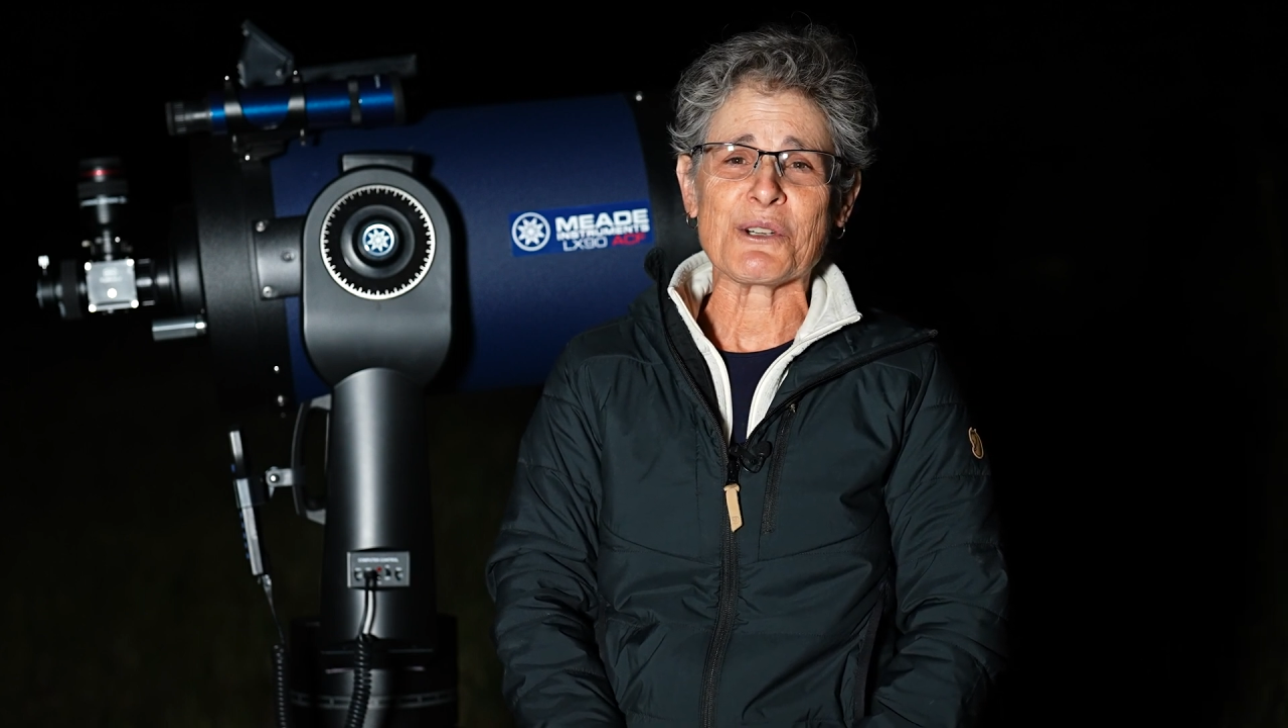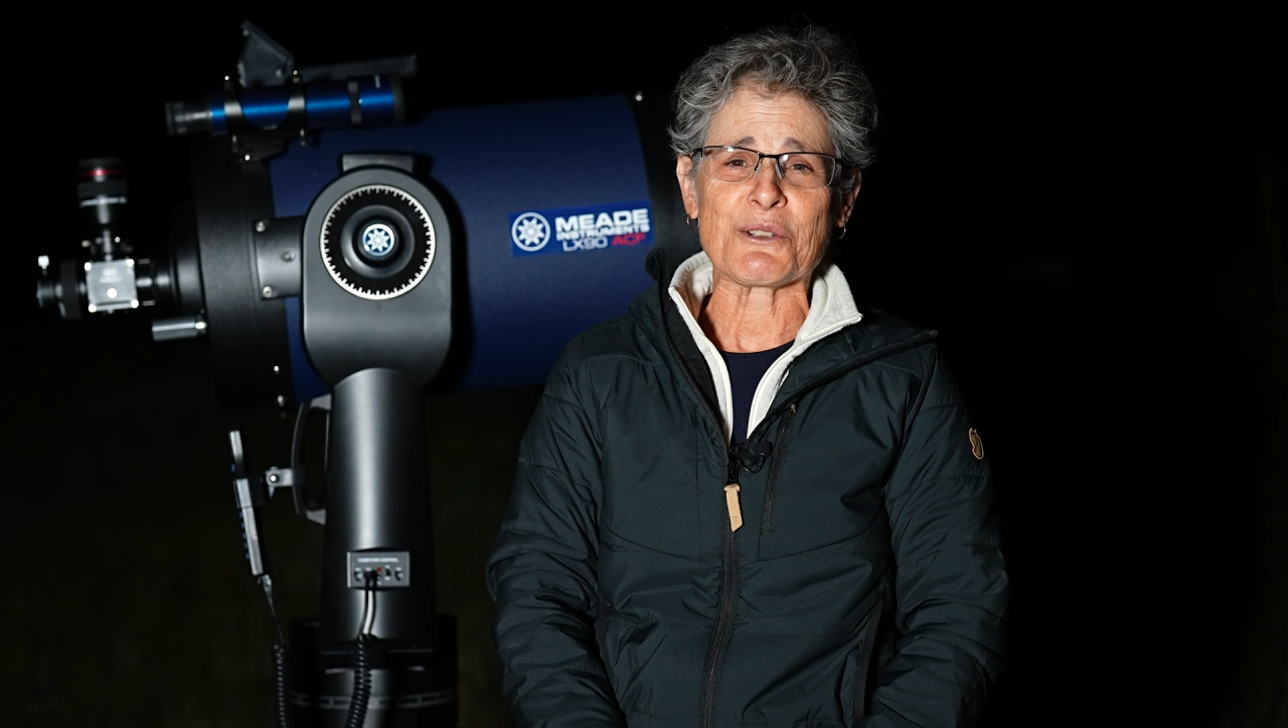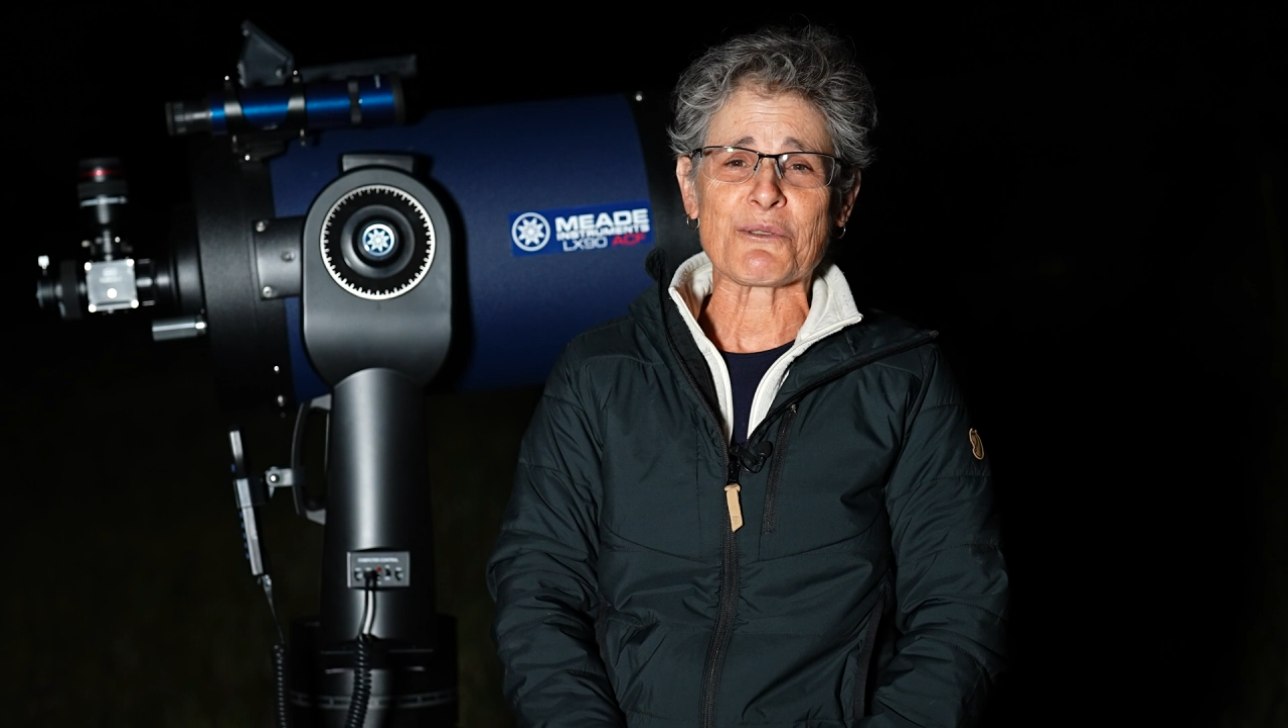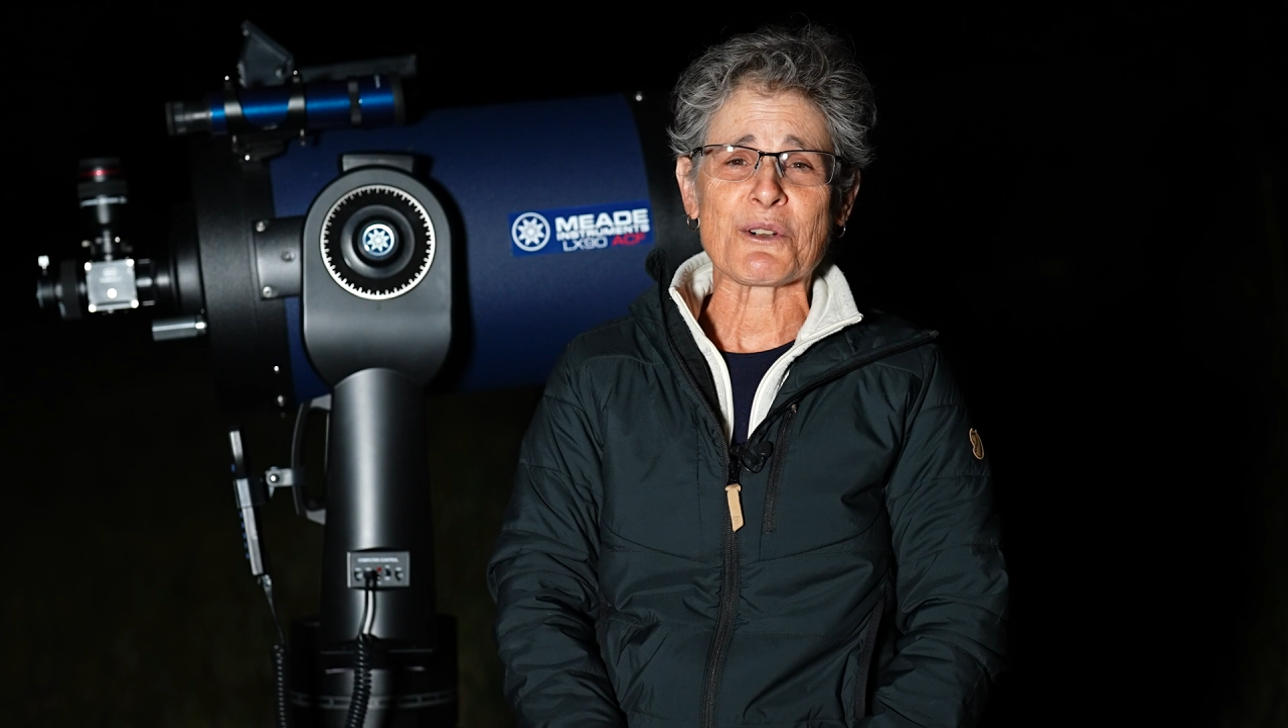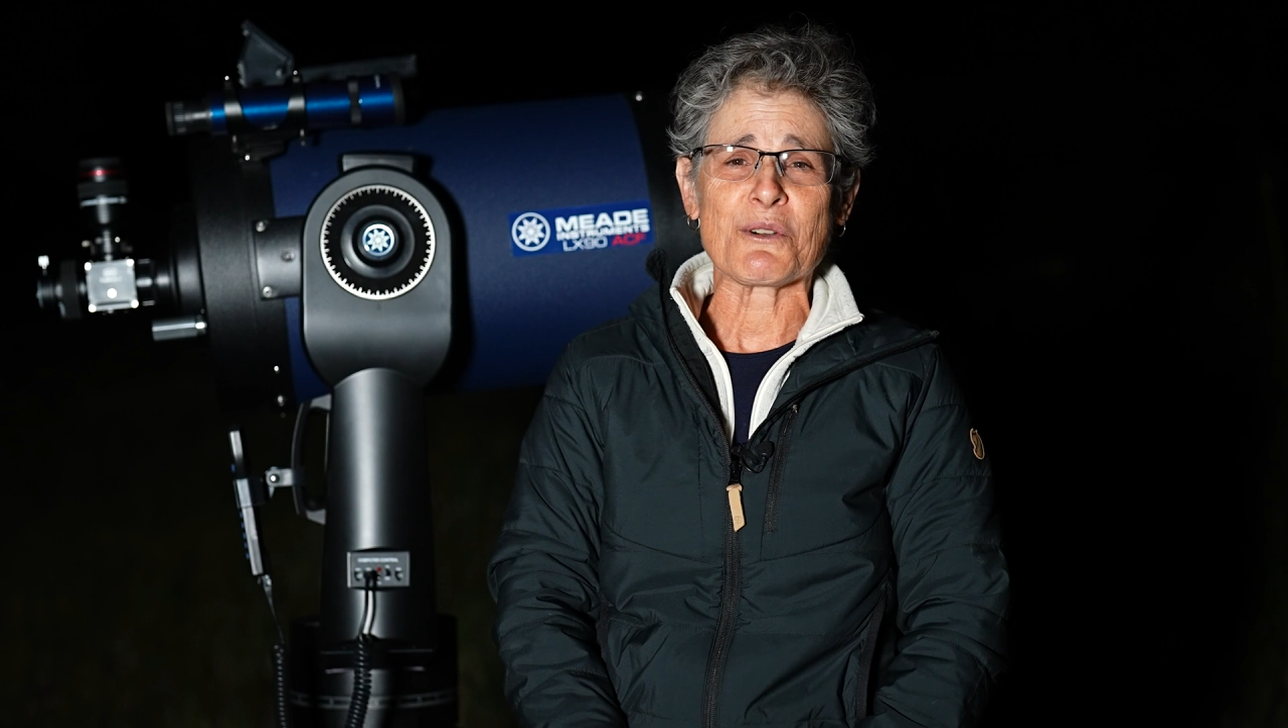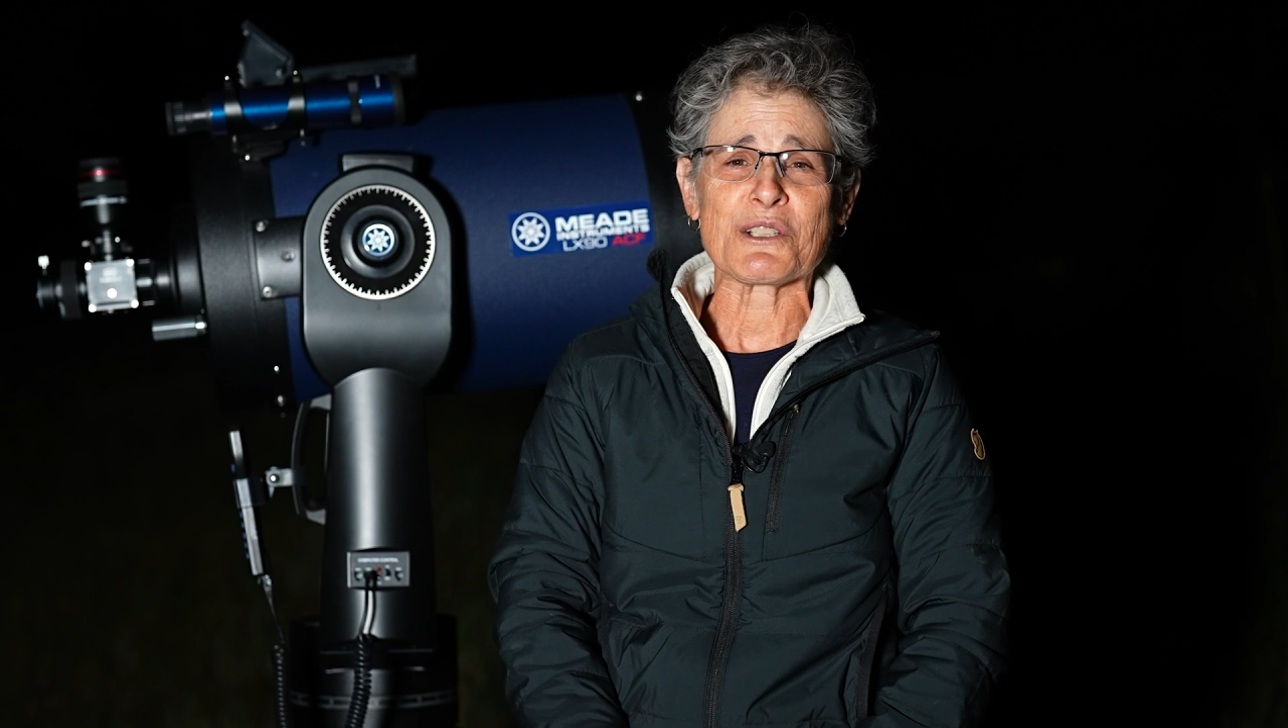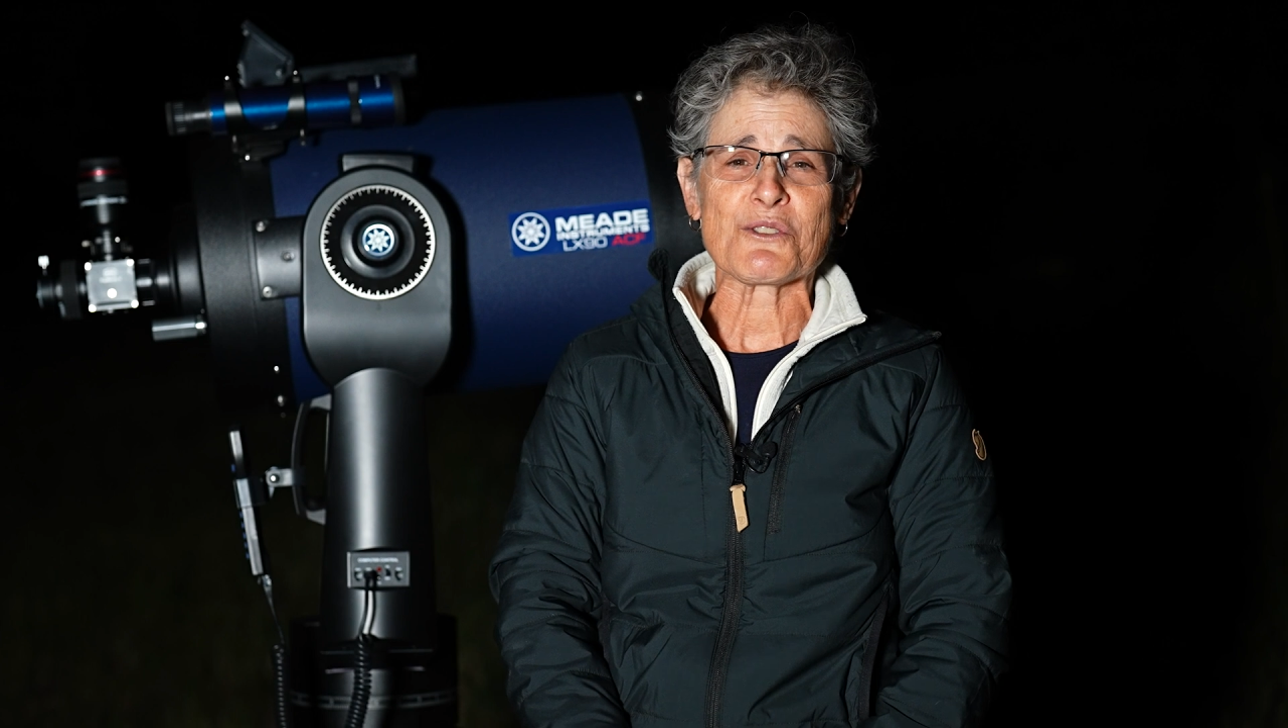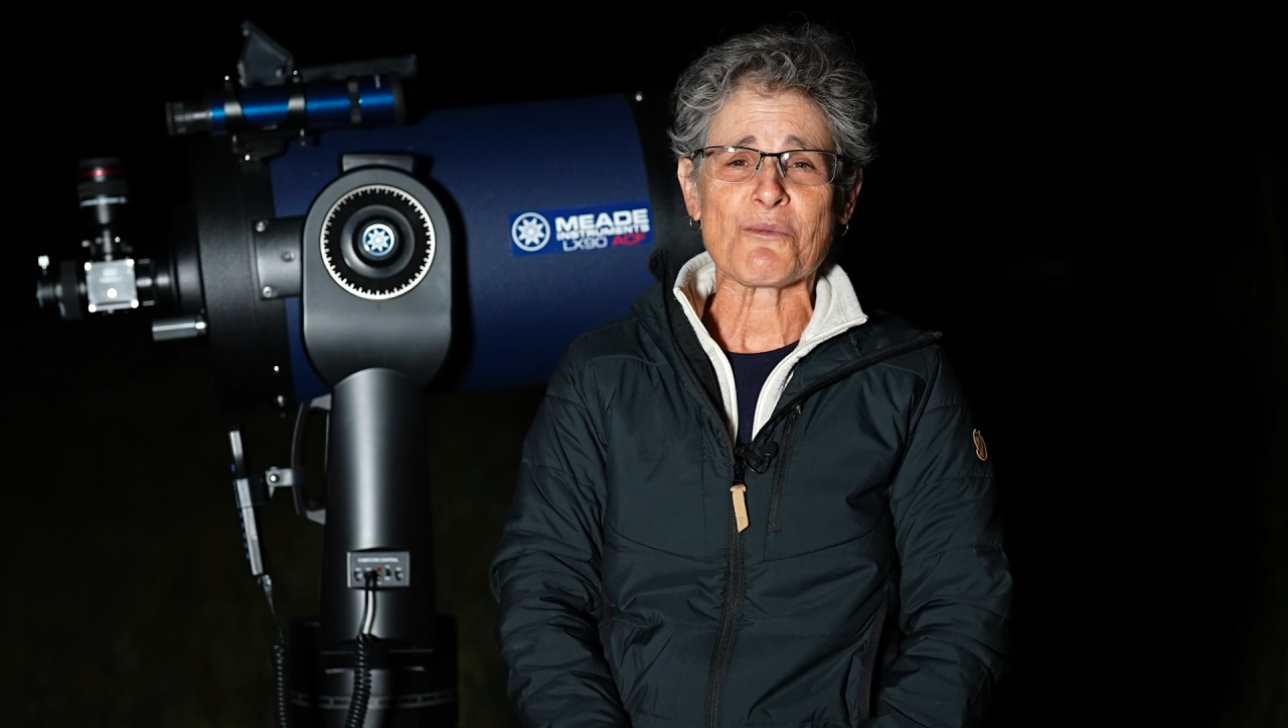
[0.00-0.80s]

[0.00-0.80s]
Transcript: at the request